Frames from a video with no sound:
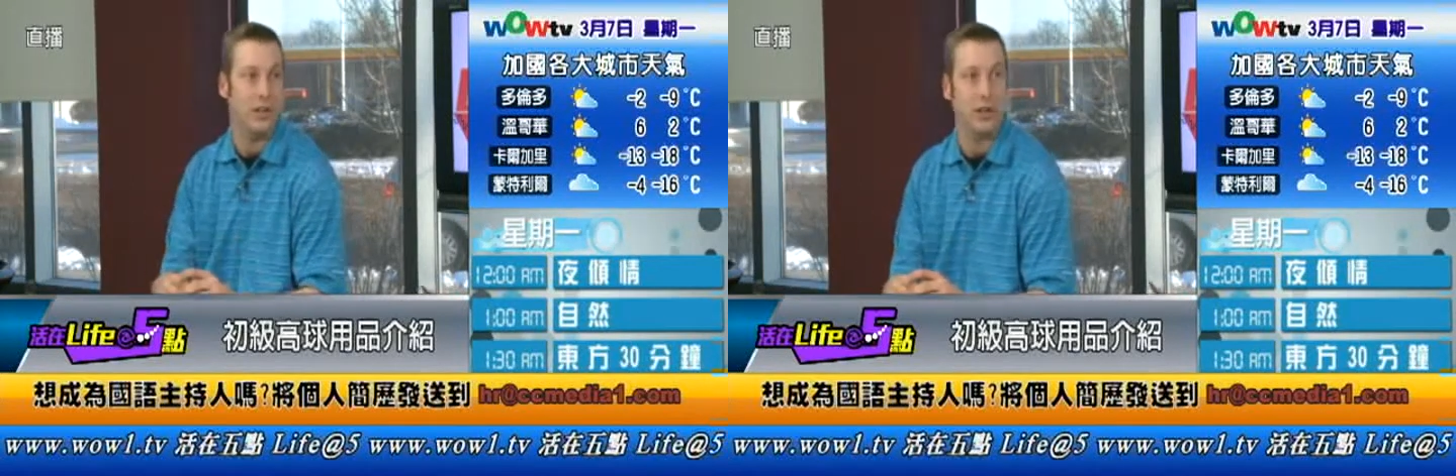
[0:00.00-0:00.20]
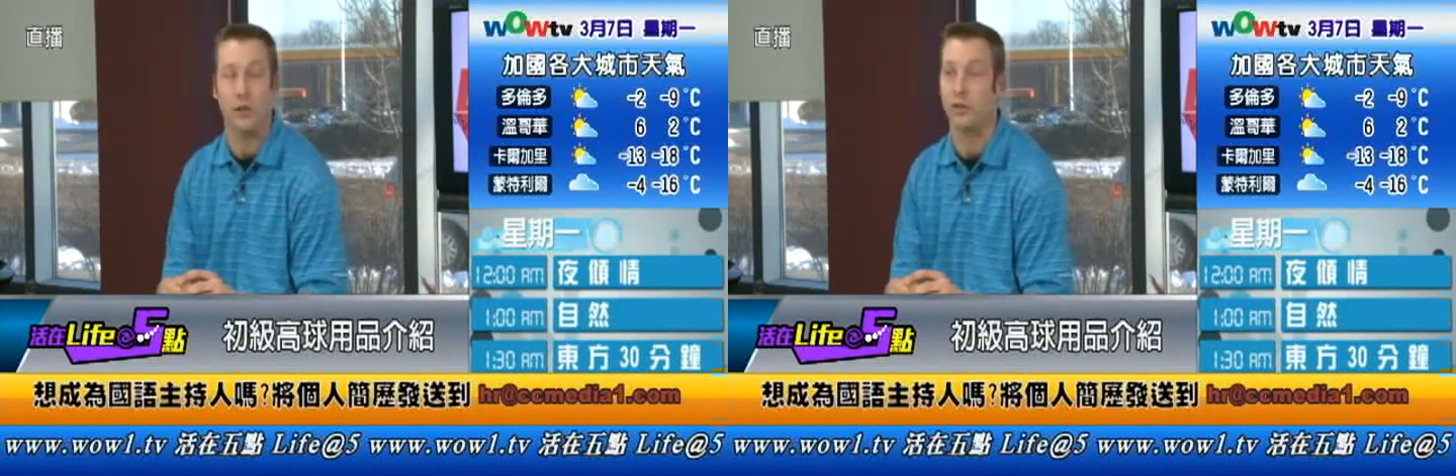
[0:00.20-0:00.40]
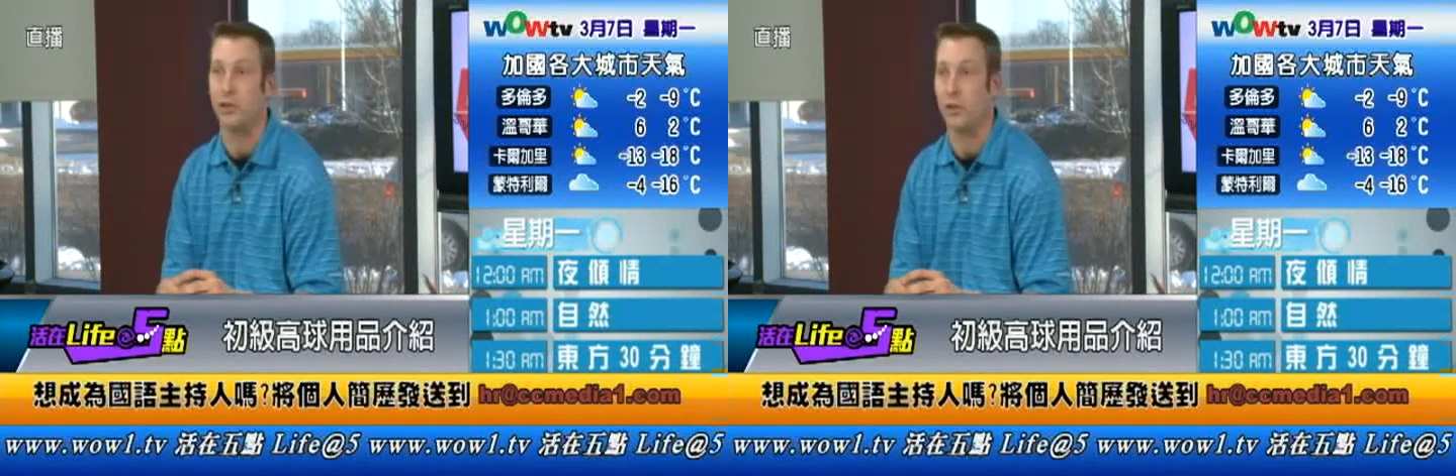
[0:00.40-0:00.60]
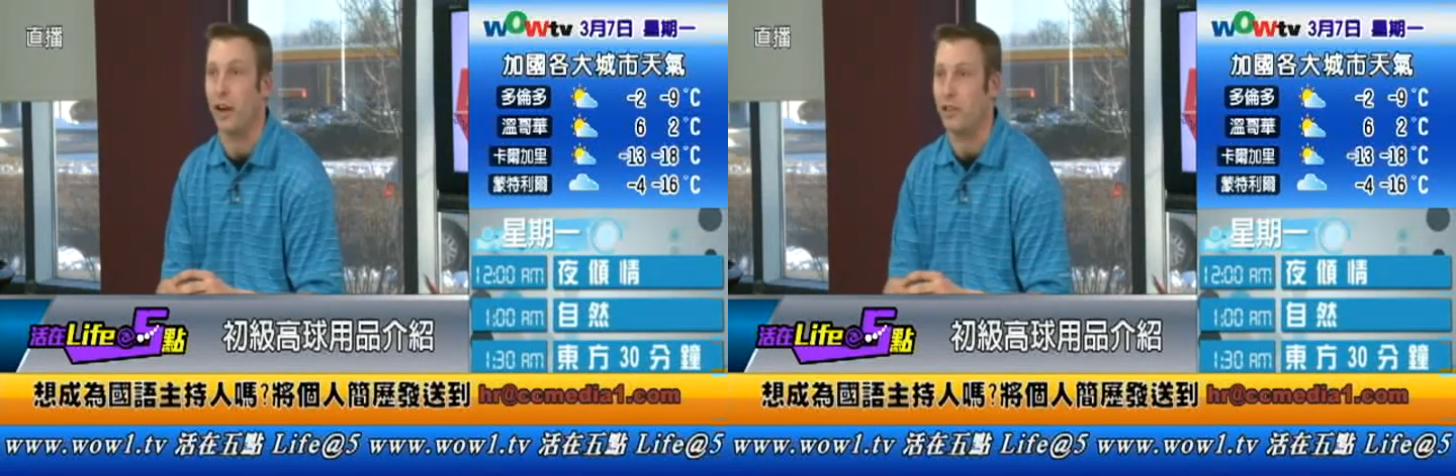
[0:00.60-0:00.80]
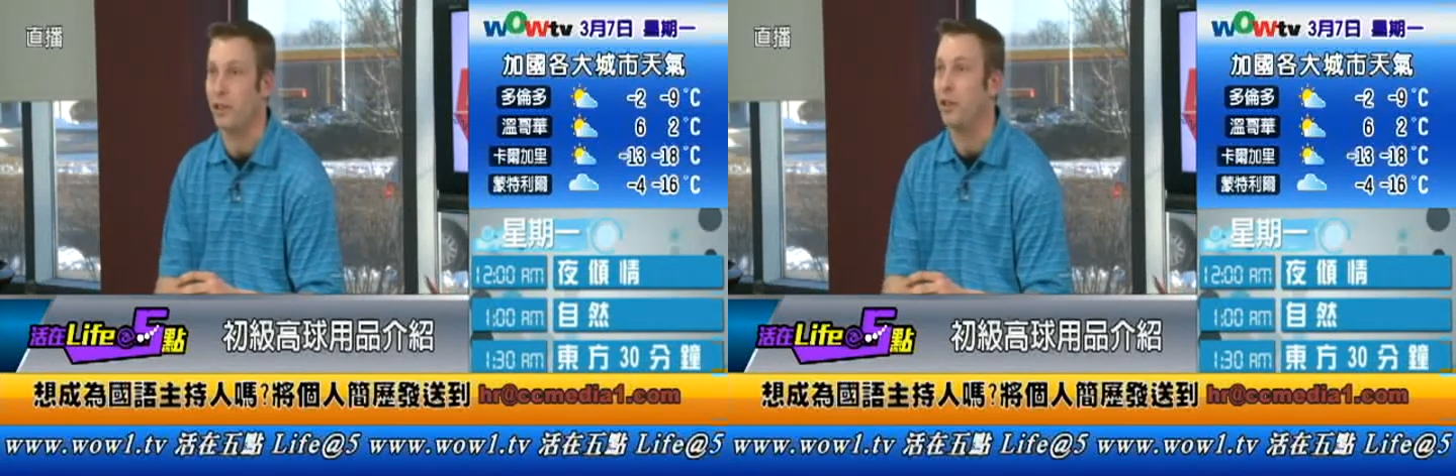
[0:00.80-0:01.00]
in the closest
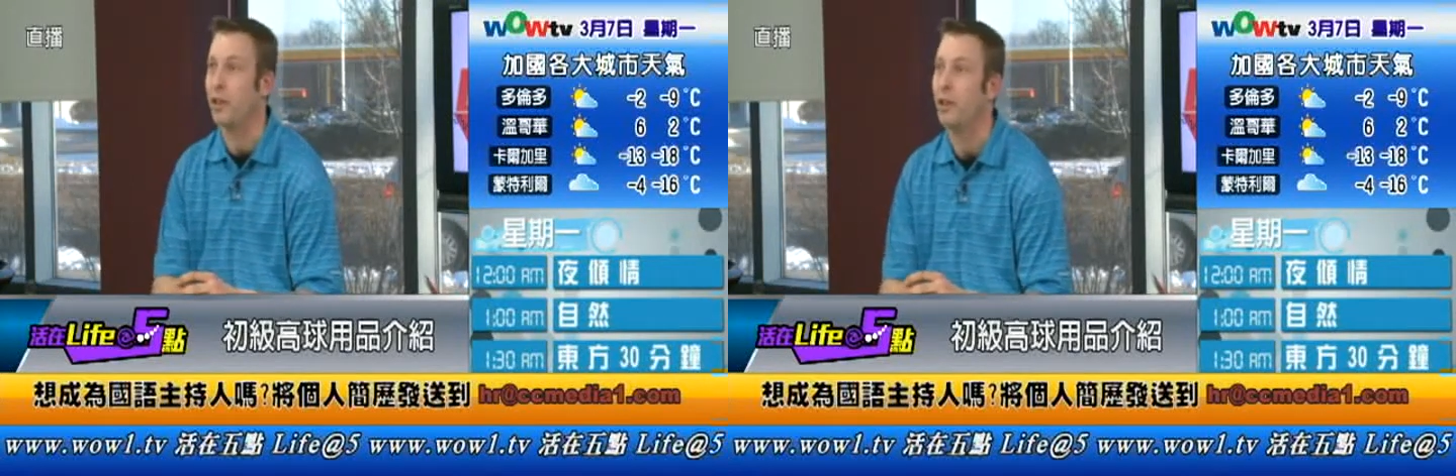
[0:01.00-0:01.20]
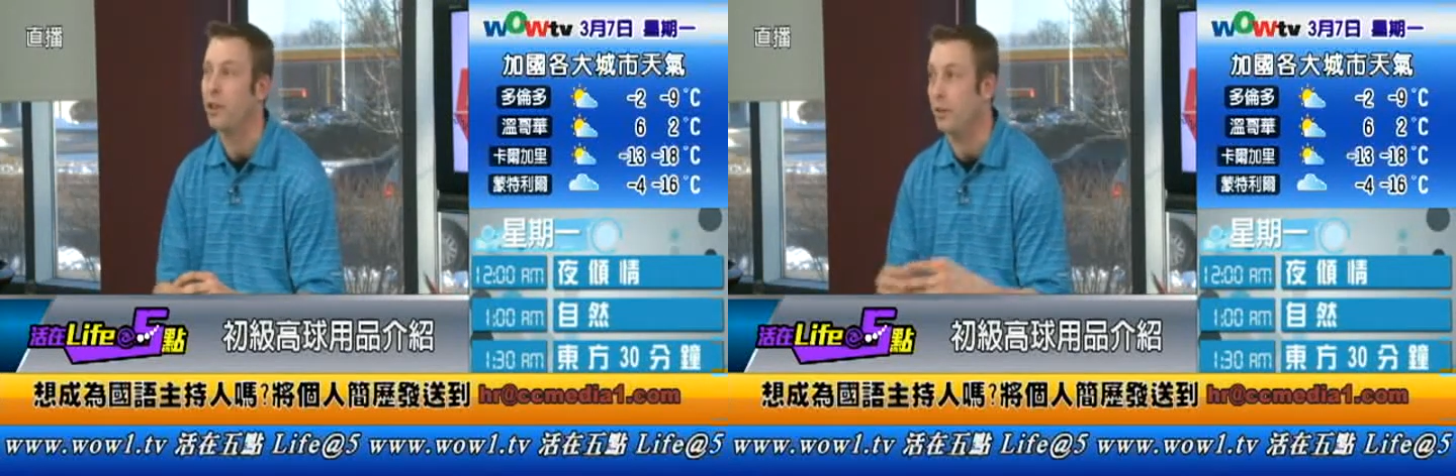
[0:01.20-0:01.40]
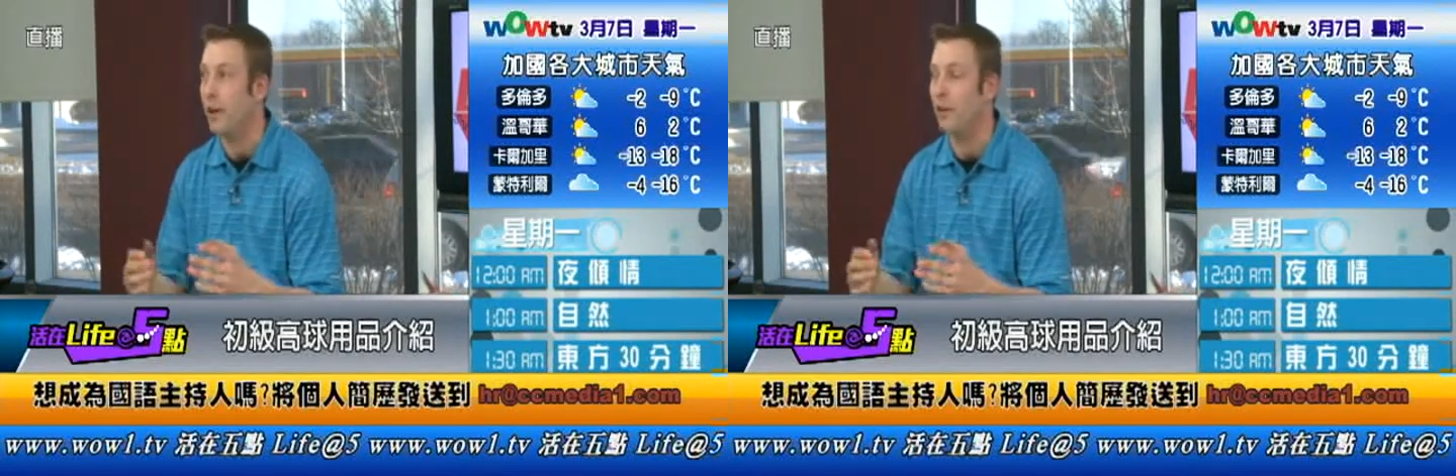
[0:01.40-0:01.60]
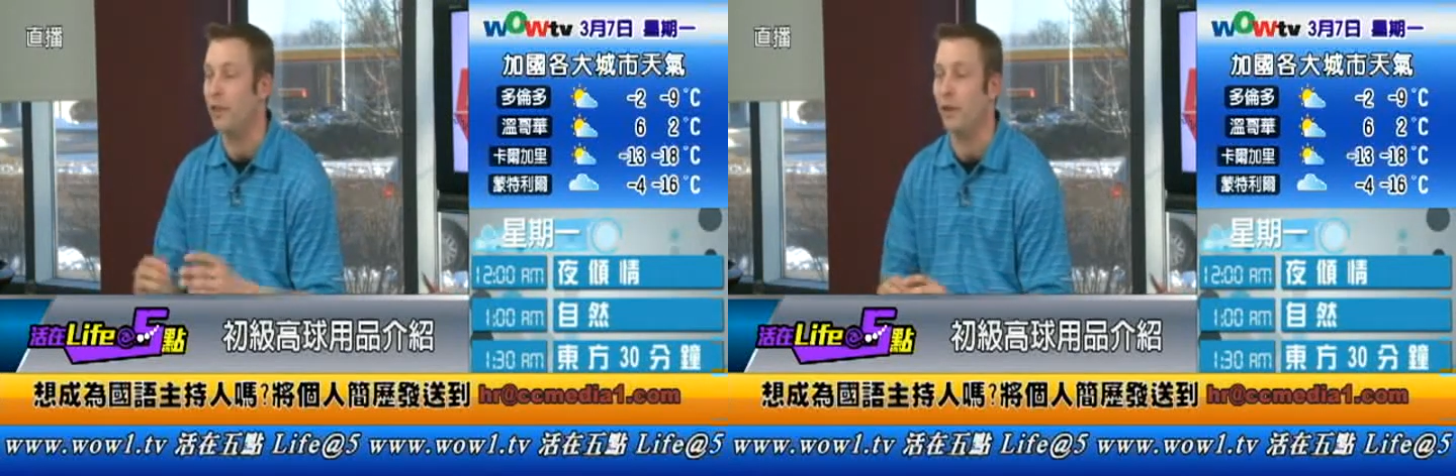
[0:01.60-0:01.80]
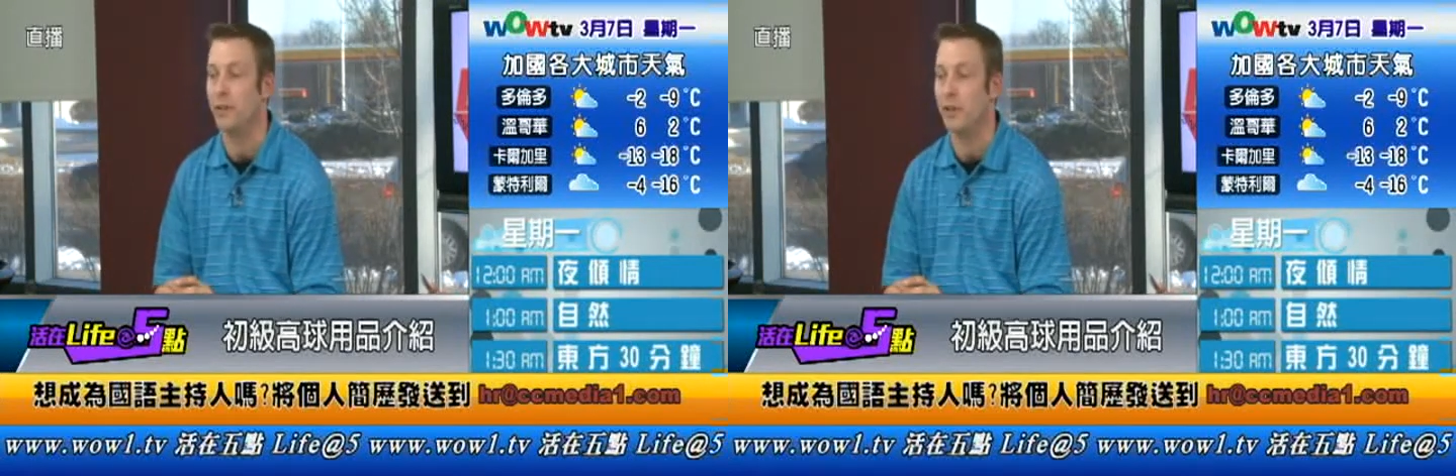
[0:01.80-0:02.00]
direction to any of
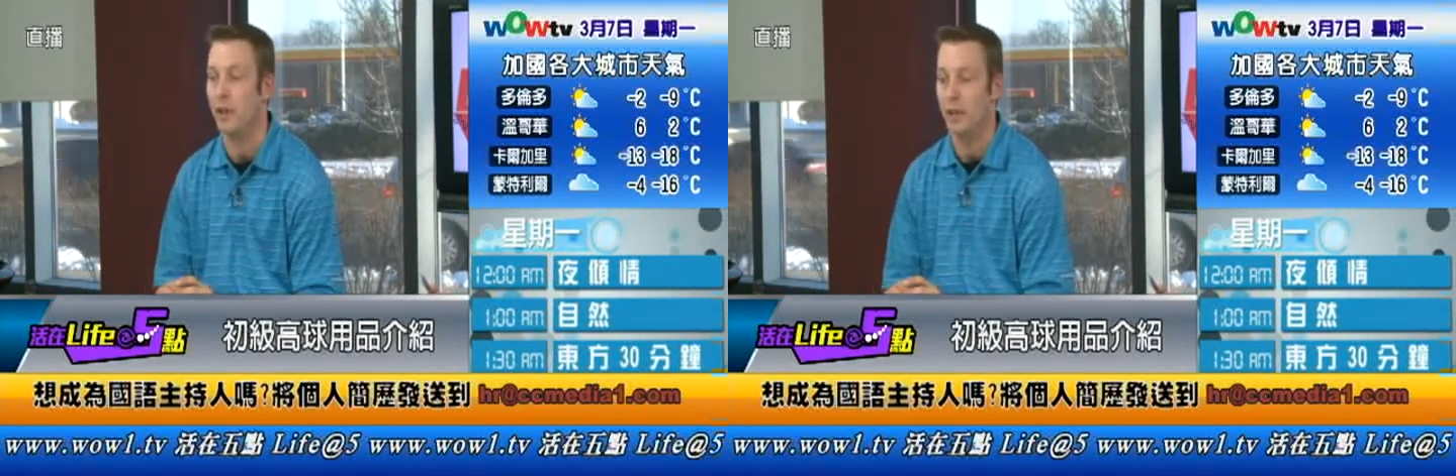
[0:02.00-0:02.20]
those.